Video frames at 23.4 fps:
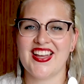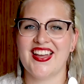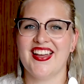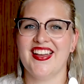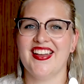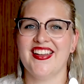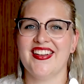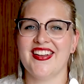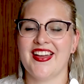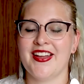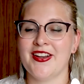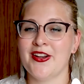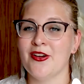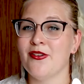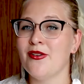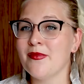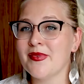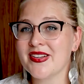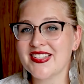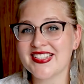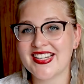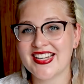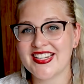And I know
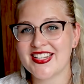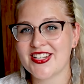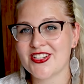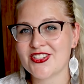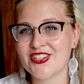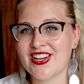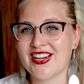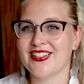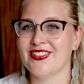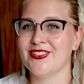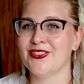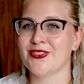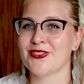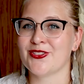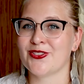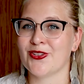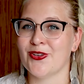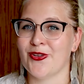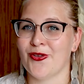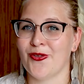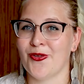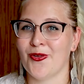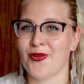I'm a tiny channel,
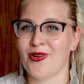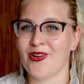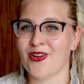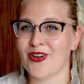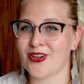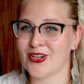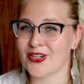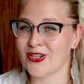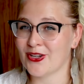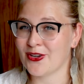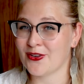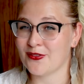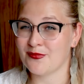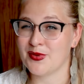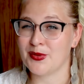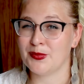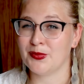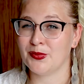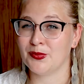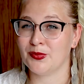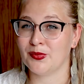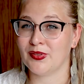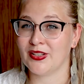so not a lot of
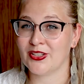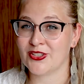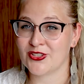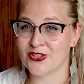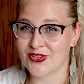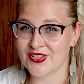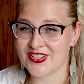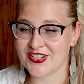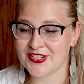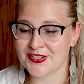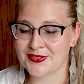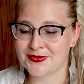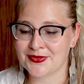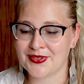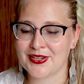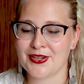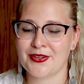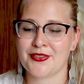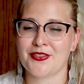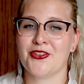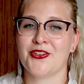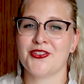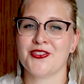people will join this
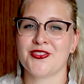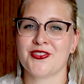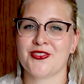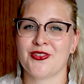readathon.